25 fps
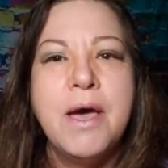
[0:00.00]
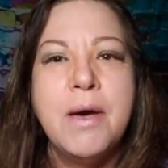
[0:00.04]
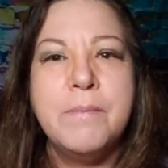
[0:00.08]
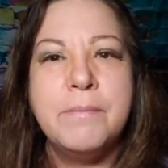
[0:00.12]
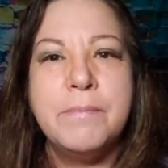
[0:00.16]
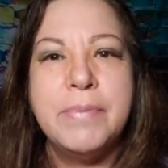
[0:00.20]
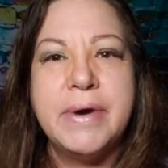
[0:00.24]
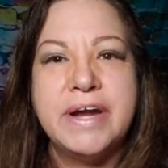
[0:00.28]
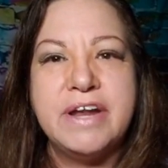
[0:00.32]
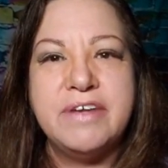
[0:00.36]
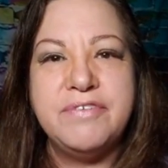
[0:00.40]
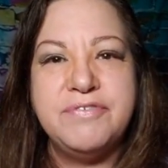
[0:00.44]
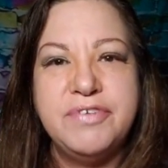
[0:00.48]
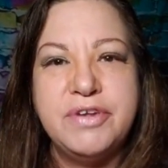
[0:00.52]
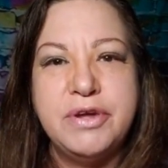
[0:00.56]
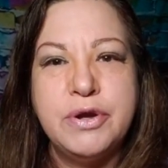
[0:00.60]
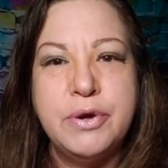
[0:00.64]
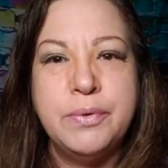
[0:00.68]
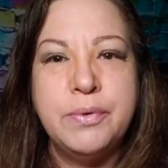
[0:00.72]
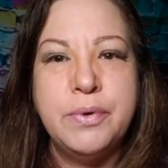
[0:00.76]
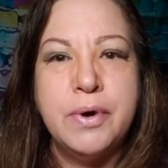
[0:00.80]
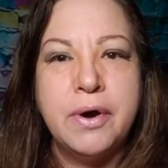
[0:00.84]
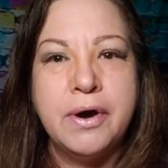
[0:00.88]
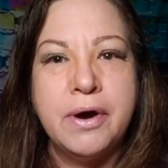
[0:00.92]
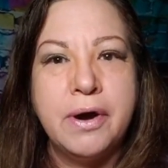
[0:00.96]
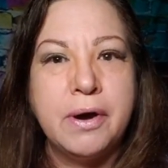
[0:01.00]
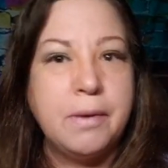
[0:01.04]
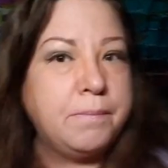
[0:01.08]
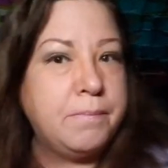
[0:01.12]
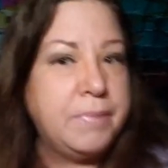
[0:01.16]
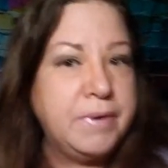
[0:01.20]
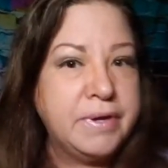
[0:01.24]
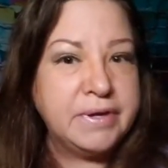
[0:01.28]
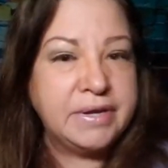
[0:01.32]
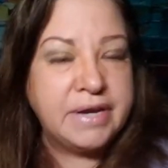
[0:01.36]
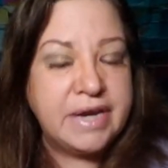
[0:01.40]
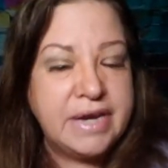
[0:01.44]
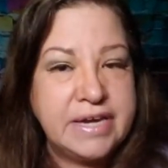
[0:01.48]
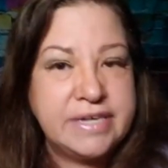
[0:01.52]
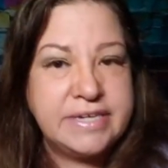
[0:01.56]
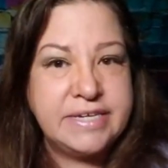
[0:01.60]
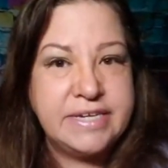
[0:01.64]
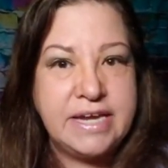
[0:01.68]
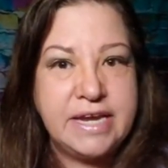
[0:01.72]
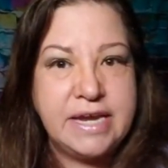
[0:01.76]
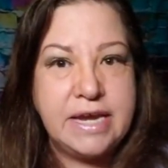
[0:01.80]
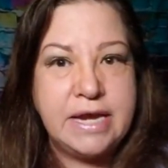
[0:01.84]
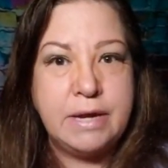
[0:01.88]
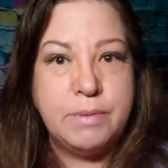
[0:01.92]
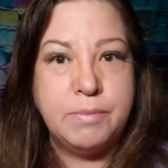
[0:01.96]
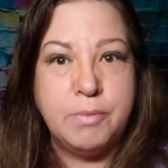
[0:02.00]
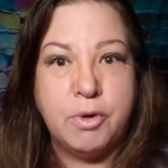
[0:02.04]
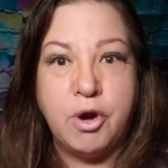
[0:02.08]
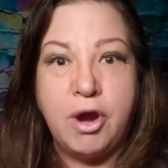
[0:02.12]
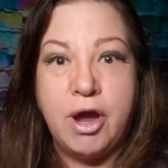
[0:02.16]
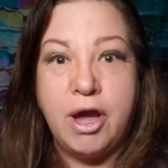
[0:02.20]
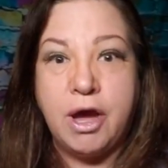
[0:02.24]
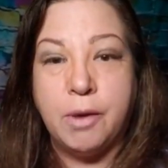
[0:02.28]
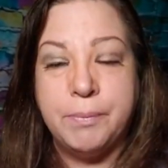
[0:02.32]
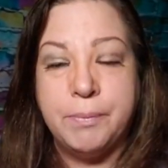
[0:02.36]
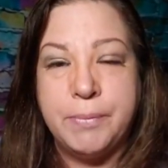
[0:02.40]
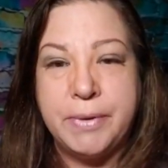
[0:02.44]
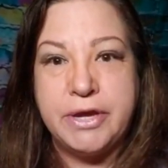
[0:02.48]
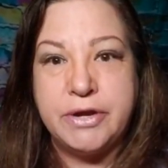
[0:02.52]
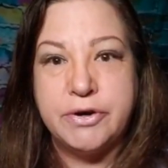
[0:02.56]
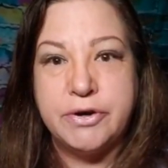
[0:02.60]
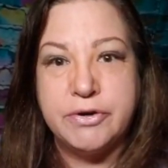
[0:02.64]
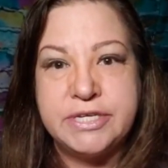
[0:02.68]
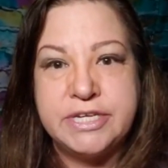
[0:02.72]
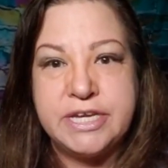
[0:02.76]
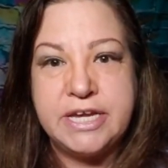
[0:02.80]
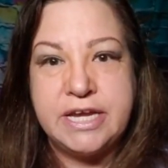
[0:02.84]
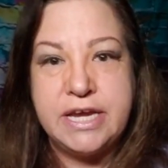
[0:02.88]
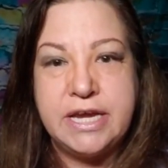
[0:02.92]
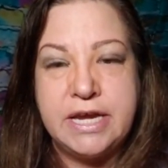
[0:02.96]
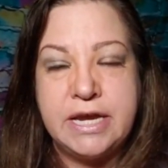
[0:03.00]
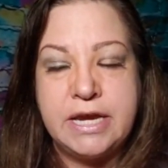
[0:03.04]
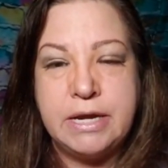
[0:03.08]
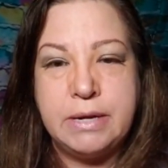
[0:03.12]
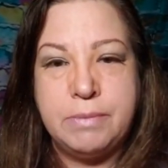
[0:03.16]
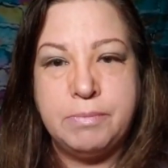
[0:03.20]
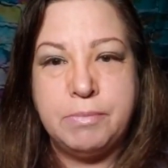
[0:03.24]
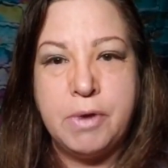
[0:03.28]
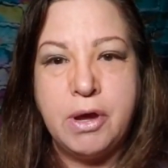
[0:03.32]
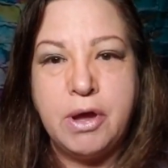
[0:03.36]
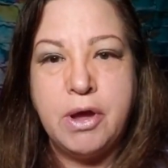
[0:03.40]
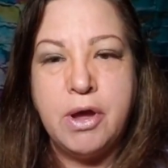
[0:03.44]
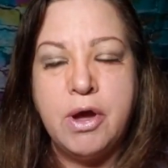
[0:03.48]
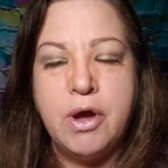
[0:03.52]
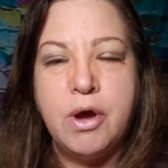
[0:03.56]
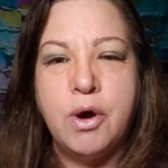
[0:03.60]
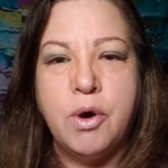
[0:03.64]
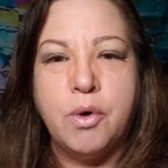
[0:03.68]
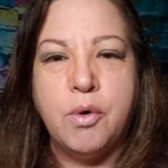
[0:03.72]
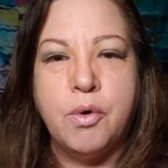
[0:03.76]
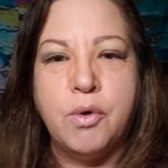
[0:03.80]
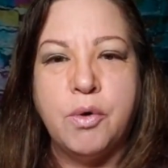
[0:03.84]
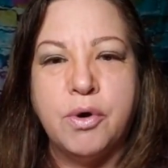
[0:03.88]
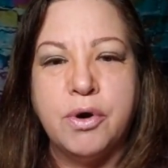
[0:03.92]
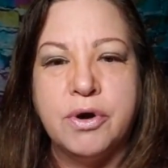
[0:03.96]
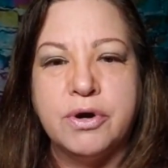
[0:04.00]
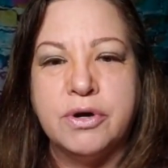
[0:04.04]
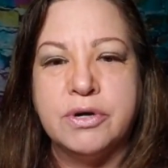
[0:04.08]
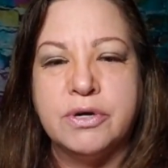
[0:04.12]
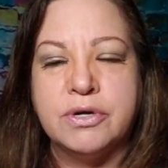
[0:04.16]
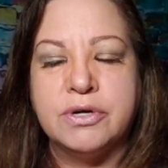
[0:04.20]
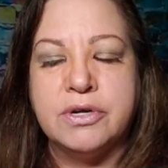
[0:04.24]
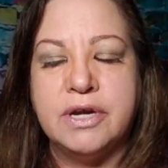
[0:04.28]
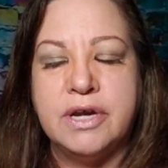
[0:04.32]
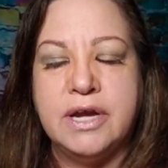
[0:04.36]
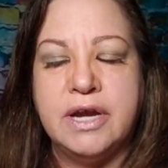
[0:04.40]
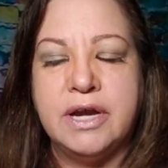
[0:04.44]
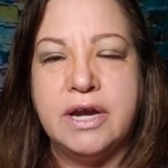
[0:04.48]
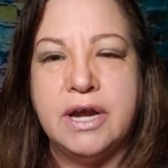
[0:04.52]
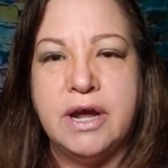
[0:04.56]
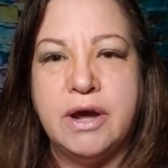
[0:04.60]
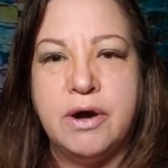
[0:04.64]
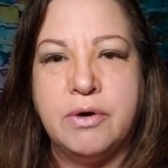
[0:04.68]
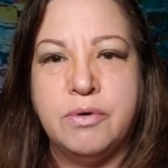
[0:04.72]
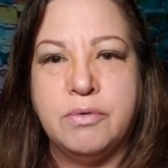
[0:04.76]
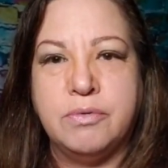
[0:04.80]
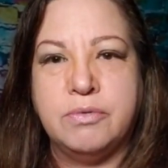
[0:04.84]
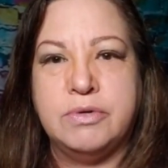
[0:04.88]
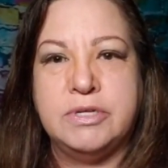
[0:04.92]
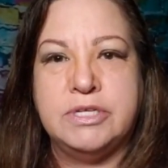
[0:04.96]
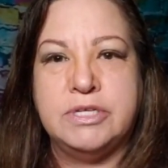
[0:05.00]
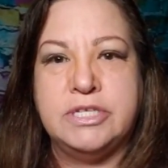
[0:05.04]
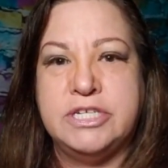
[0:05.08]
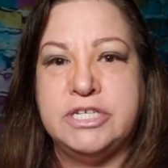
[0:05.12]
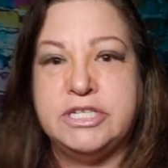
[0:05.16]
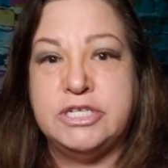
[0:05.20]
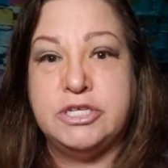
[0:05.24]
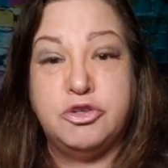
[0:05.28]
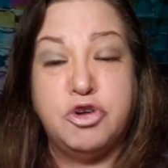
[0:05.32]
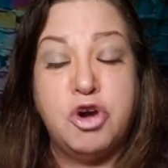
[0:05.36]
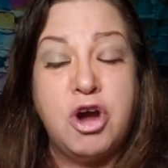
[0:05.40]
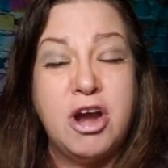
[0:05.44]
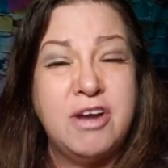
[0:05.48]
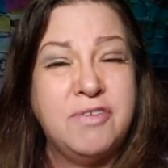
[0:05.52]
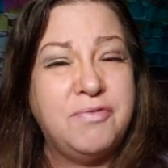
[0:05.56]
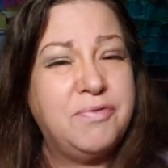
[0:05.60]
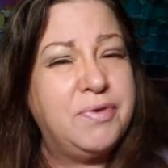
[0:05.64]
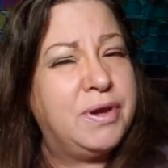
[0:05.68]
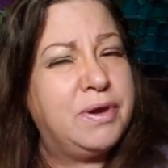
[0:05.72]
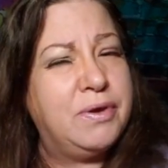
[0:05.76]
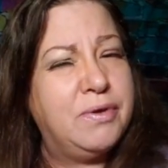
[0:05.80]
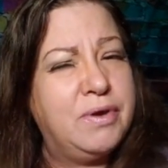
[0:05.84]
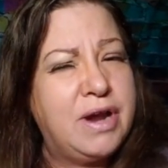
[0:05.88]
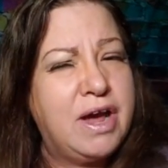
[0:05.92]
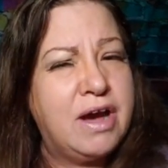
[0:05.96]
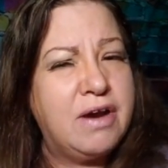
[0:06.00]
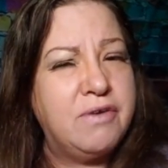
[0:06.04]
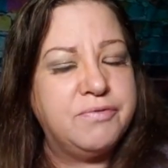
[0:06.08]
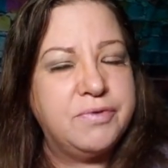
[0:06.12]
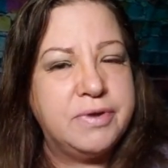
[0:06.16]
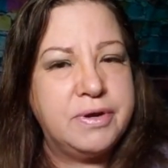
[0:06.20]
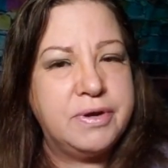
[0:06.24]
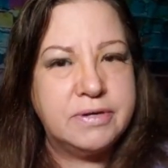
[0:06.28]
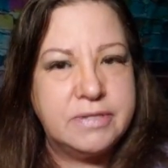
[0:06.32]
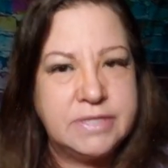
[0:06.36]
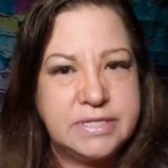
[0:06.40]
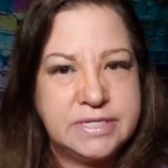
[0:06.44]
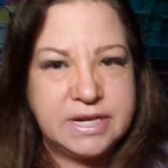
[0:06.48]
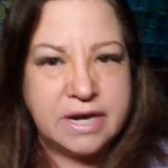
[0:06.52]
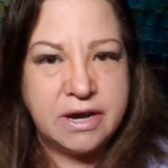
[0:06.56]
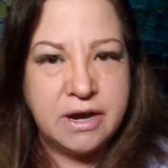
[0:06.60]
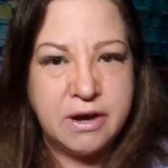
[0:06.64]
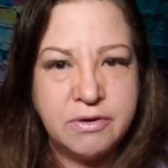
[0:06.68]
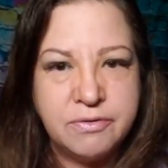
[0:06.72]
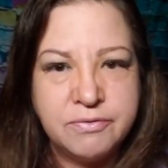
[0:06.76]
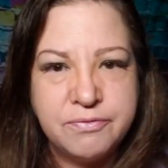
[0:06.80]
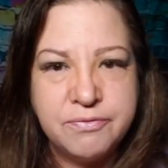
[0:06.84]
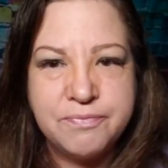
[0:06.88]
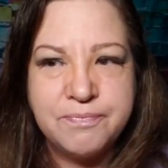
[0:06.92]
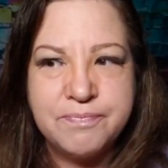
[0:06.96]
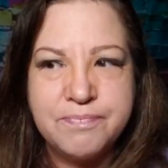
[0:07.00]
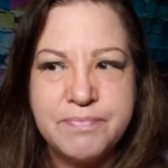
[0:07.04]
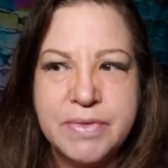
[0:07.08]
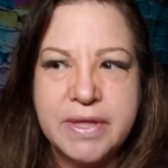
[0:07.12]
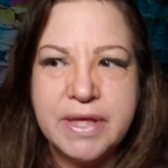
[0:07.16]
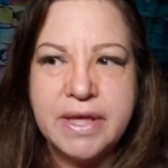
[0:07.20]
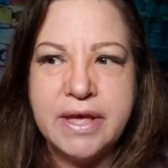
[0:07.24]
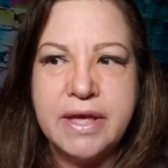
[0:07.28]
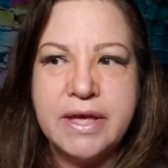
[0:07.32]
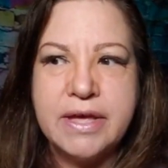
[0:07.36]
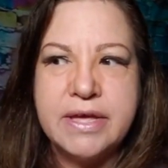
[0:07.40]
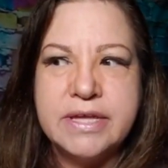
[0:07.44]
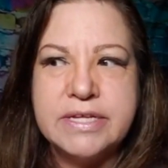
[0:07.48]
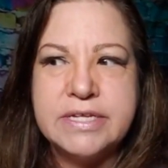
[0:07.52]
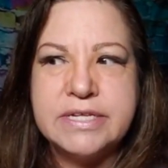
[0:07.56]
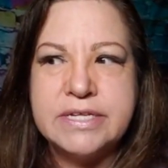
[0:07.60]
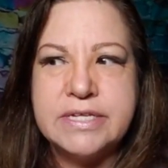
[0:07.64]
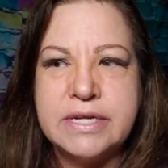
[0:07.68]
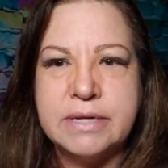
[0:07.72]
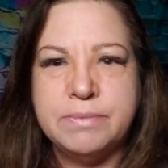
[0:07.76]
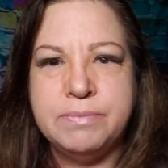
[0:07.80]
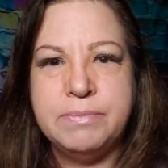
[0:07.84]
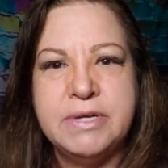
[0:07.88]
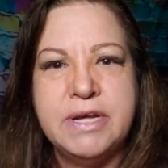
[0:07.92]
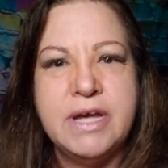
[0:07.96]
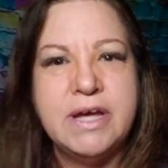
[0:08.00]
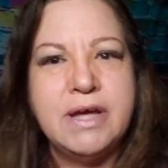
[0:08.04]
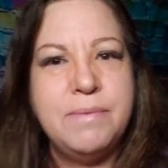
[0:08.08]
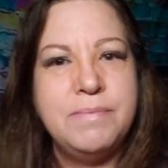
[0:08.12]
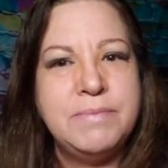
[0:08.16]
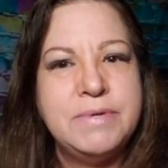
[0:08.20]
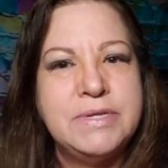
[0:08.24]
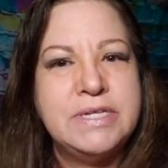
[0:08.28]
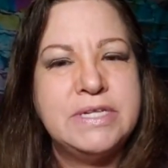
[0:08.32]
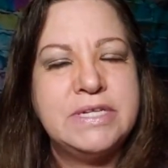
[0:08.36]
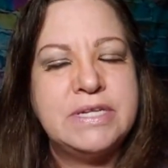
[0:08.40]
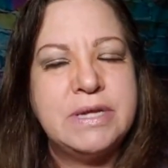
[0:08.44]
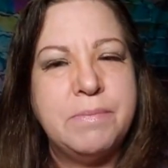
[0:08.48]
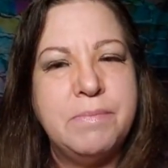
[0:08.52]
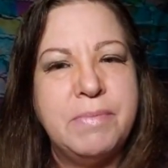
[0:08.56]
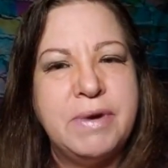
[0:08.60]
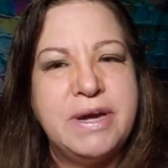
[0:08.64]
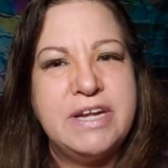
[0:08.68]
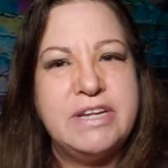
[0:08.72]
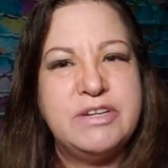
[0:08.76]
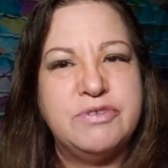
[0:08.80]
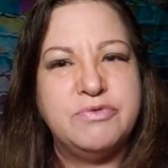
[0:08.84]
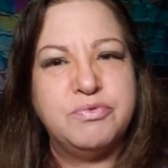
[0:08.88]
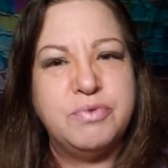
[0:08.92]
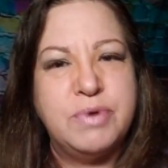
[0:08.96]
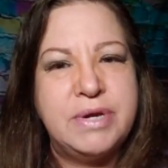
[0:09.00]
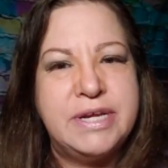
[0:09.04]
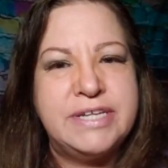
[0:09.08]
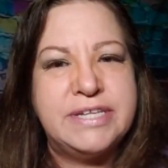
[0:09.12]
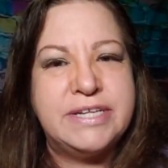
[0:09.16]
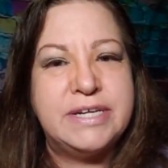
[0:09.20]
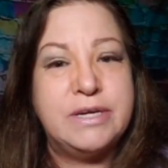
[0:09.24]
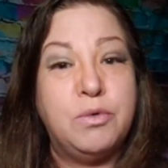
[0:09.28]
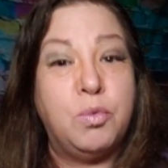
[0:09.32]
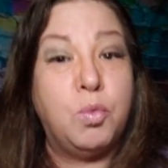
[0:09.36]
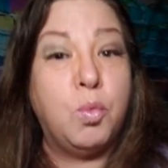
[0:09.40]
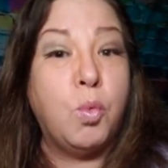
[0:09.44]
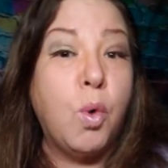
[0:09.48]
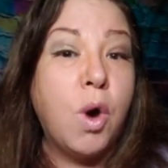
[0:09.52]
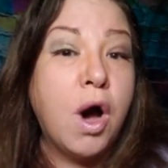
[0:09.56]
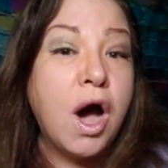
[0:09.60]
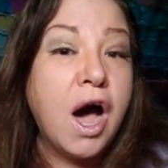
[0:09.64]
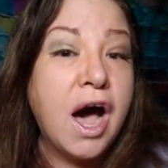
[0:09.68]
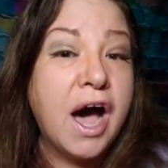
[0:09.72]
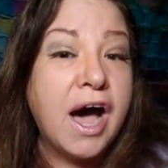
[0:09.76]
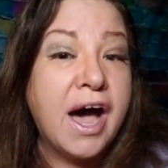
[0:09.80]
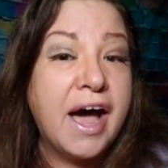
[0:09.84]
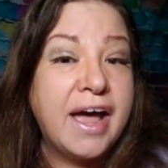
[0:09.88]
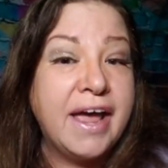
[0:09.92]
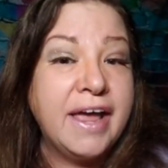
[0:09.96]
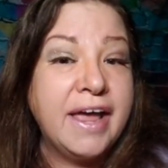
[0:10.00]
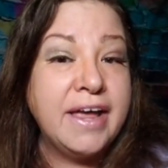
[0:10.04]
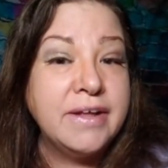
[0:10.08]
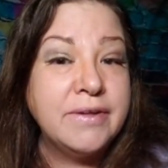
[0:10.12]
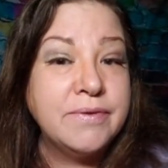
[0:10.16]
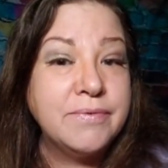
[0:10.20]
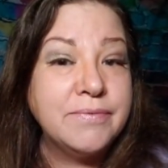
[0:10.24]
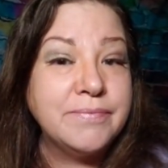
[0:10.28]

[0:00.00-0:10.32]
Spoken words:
But if you are building a team or helping your team or just trying to figure it out for yourself, sometimes somebody's reason why